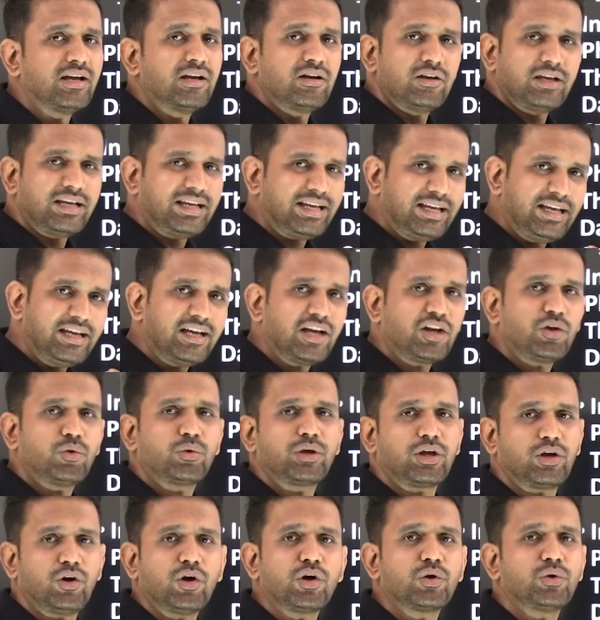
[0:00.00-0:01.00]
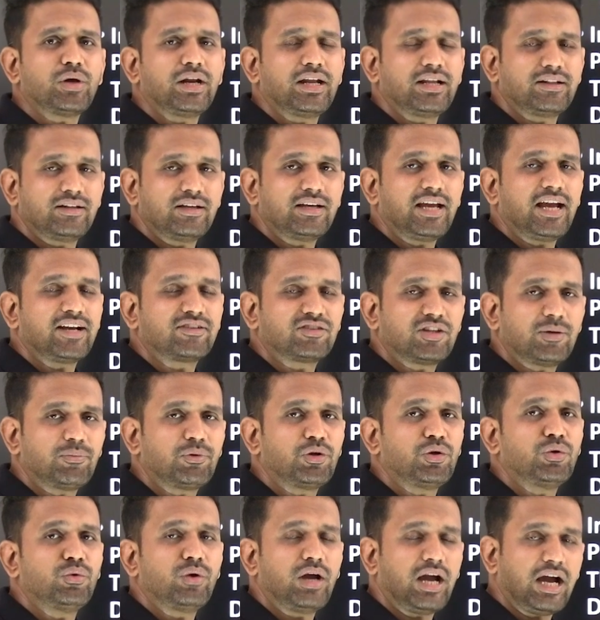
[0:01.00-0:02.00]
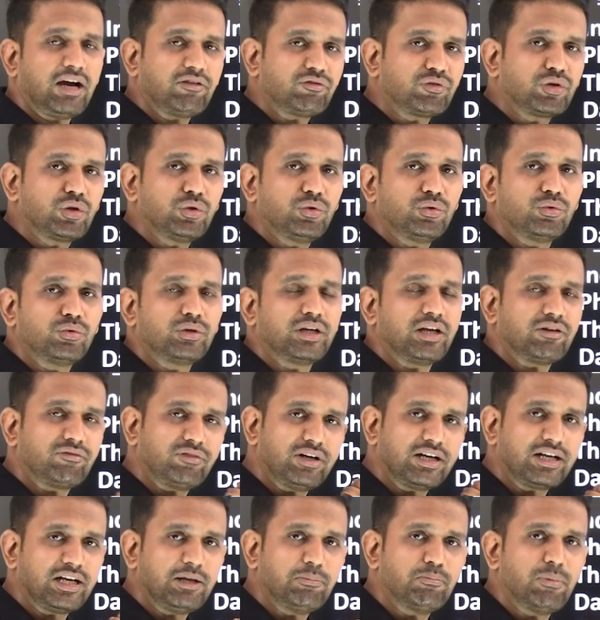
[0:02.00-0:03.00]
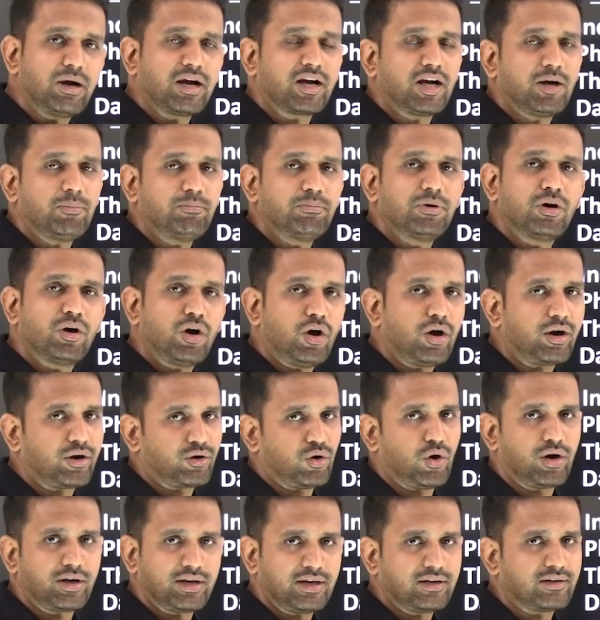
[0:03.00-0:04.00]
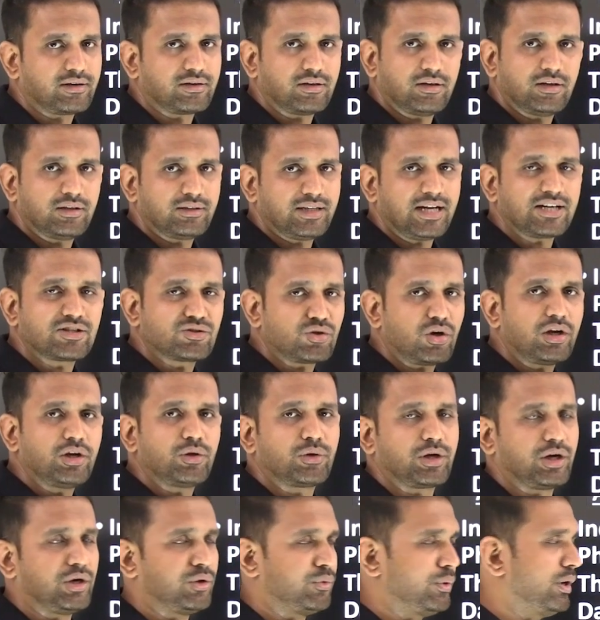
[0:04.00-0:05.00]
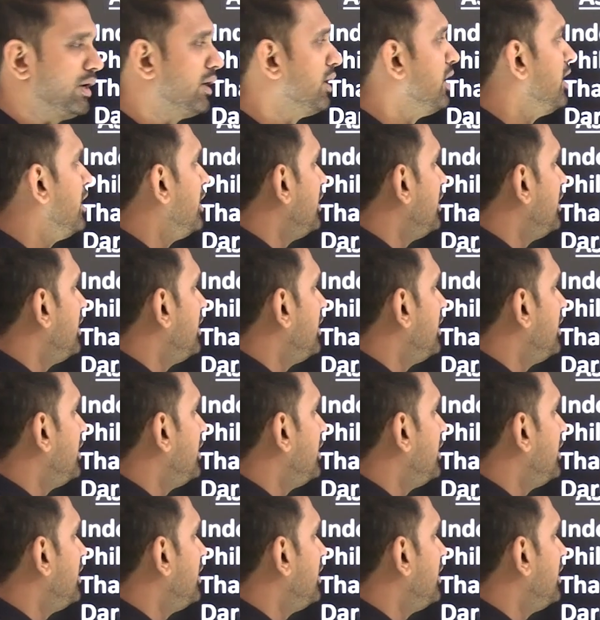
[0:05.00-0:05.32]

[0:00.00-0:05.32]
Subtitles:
Here you cannot do anything except you have to definitely mug up or rot it. That's all you can do it.